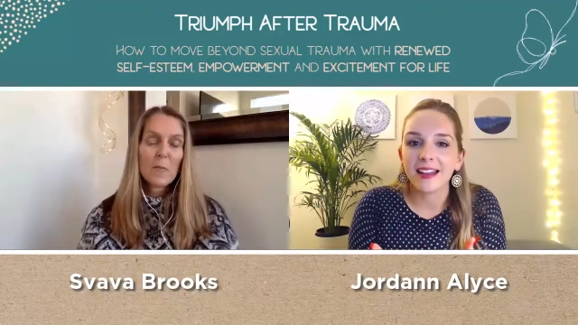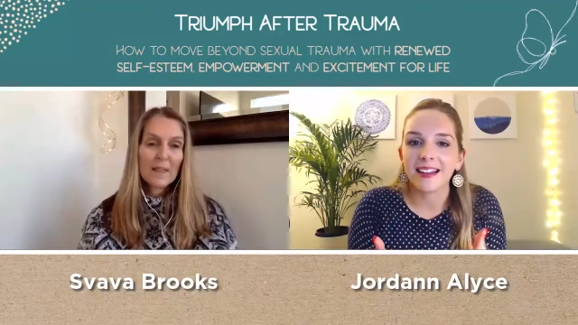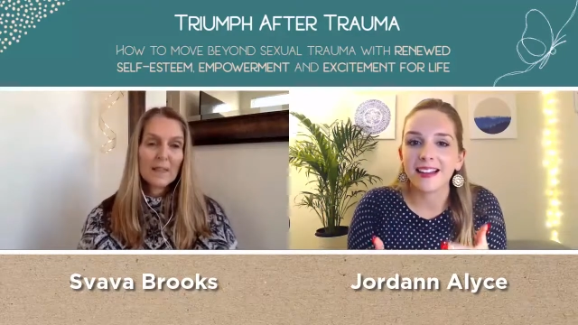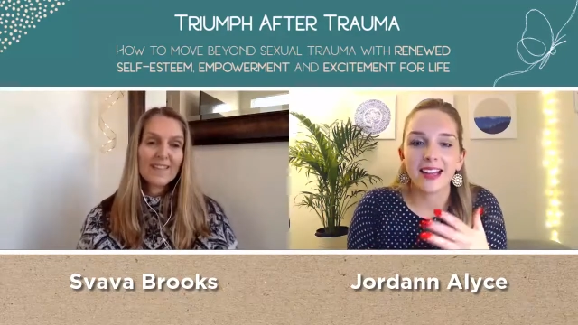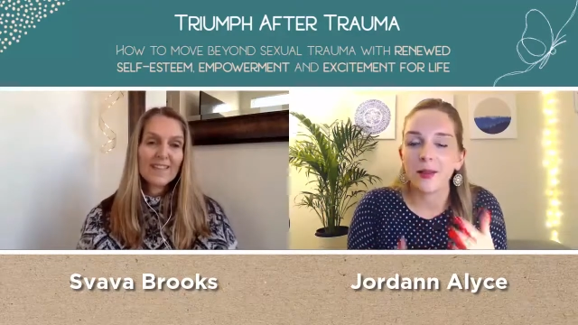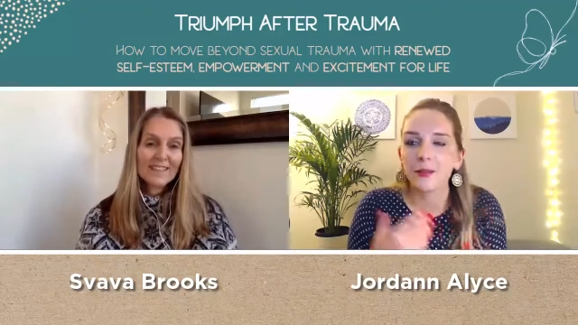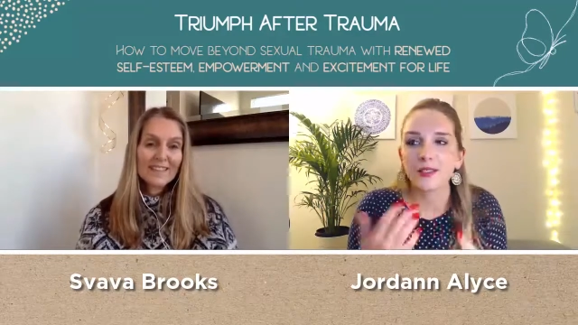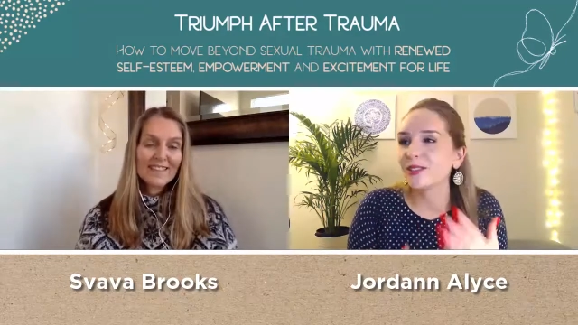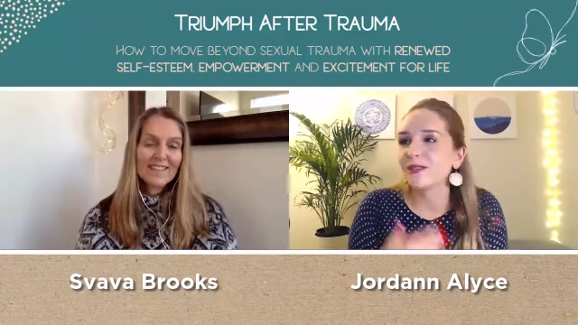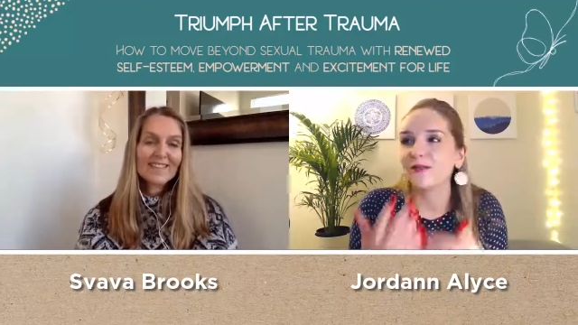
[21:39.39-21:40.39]
Speaker 1: it was
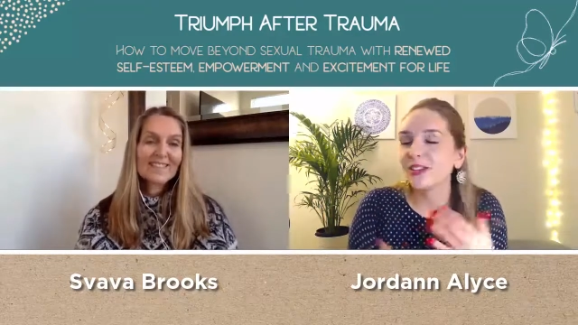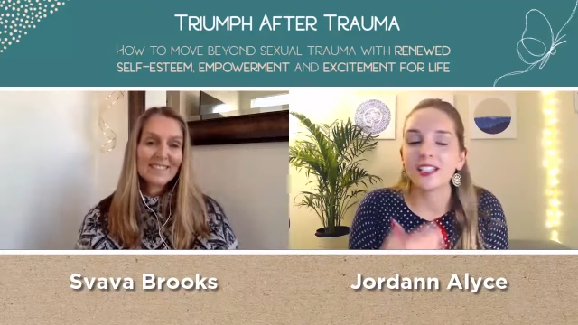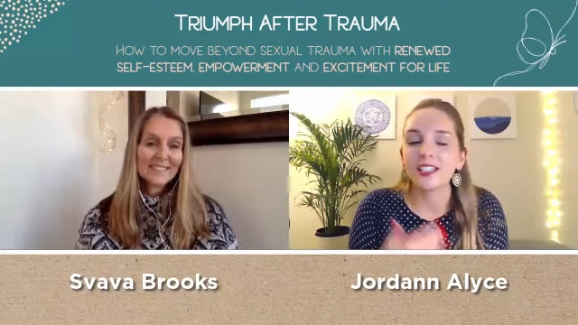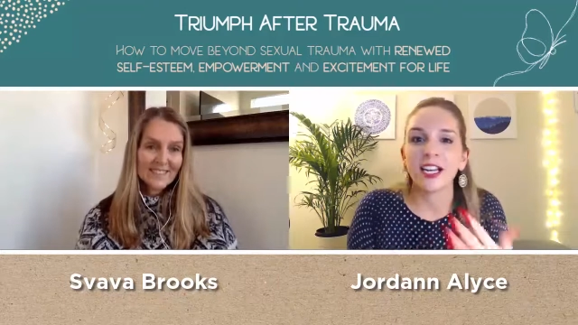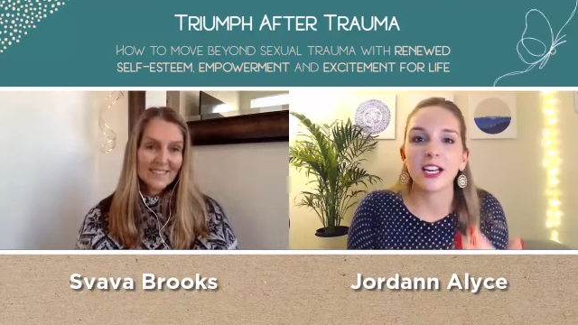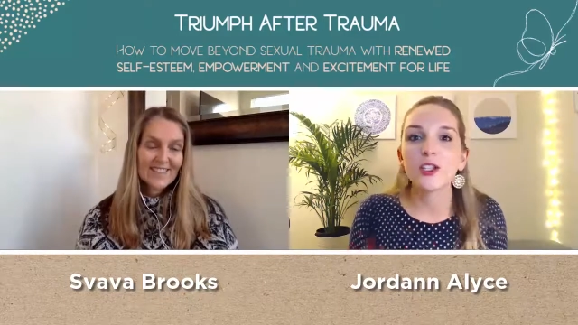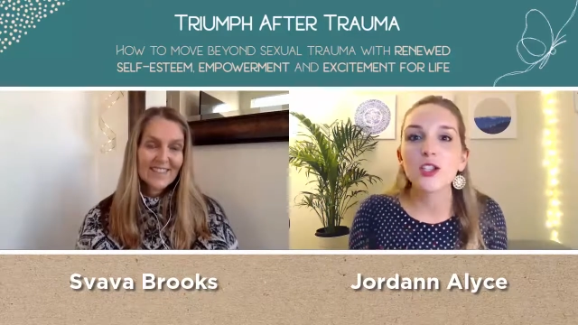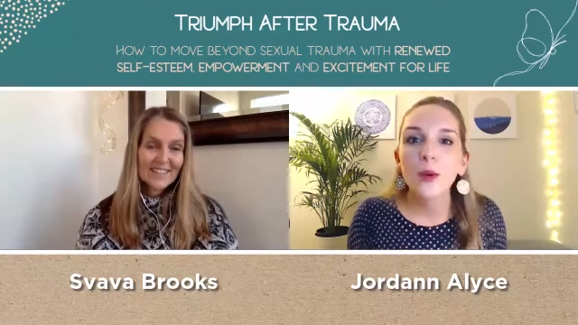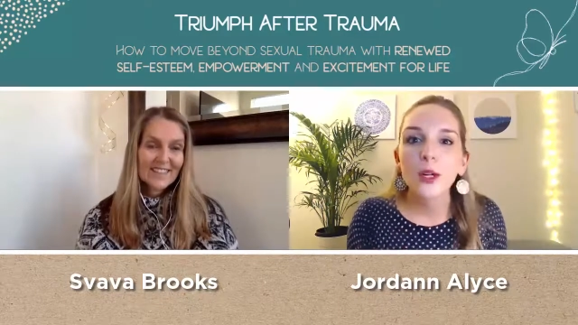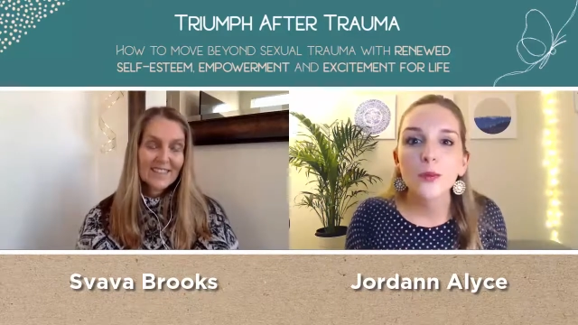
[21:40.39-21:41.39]
facilitated so
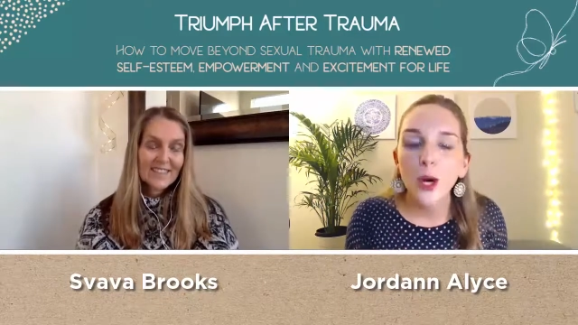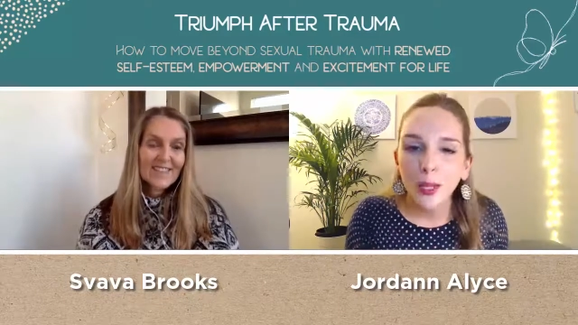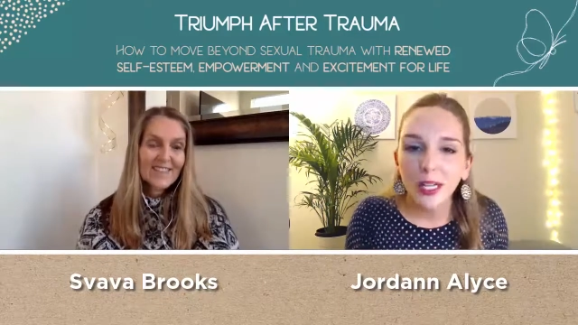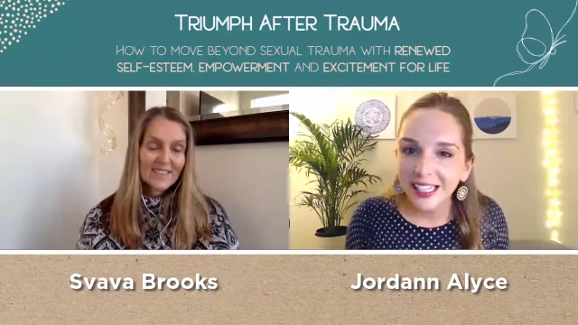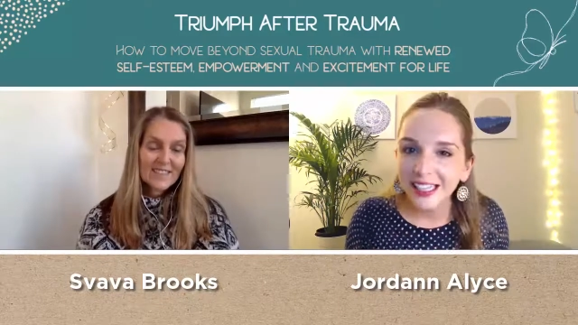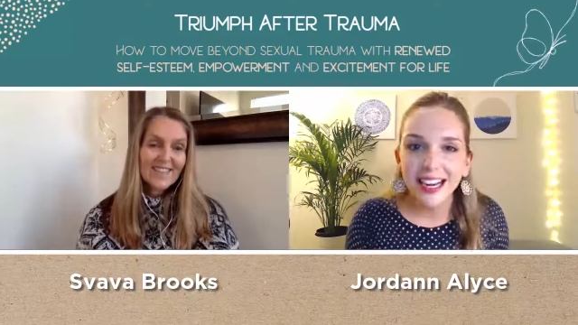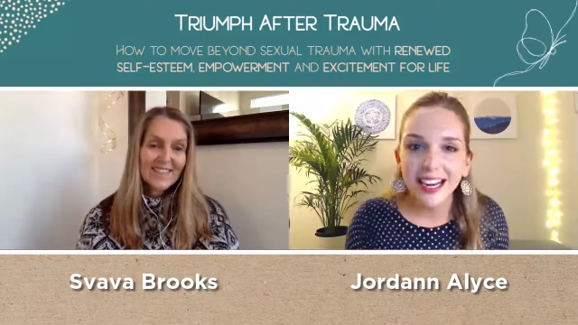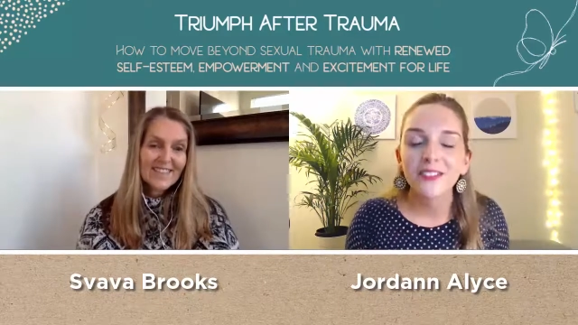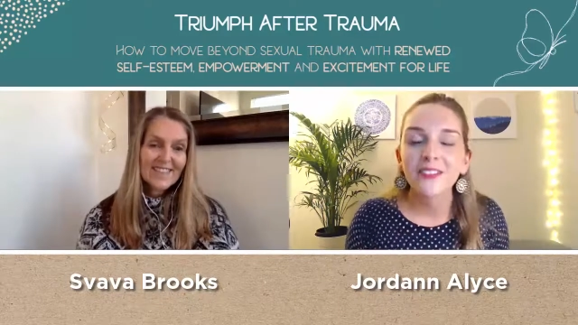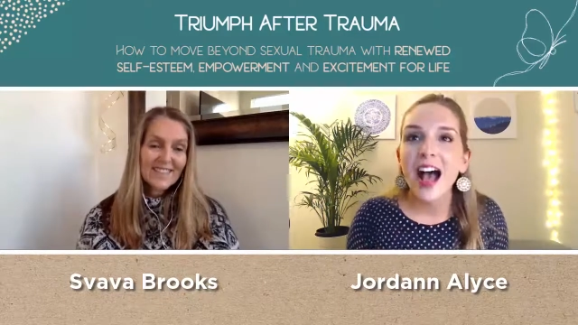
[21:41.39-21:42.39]
much more quickly than I could have
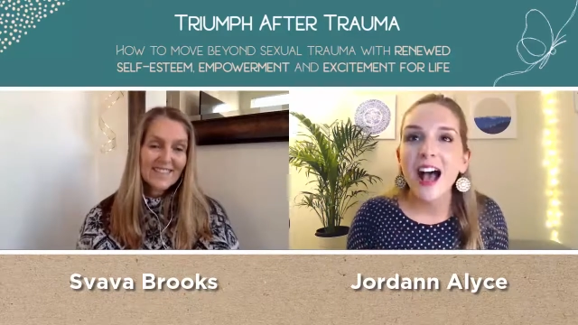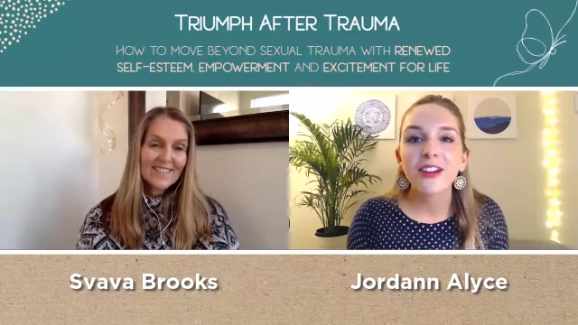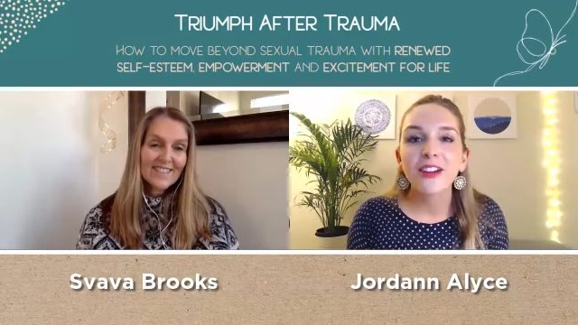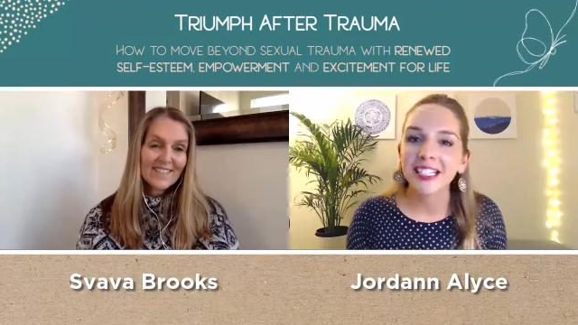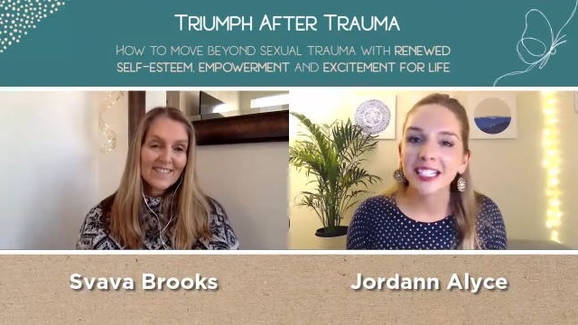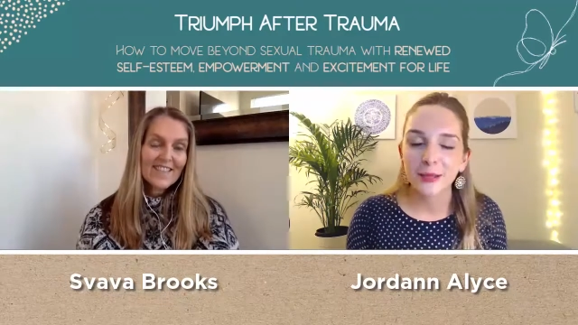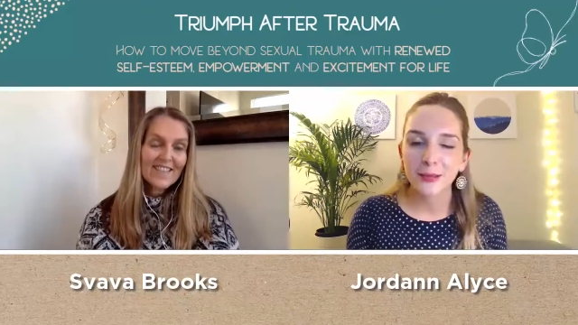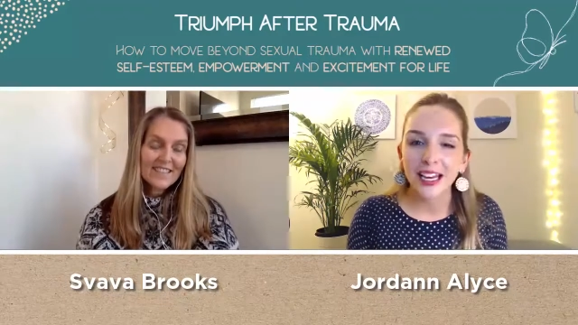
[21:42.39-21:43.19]
ever anticipated.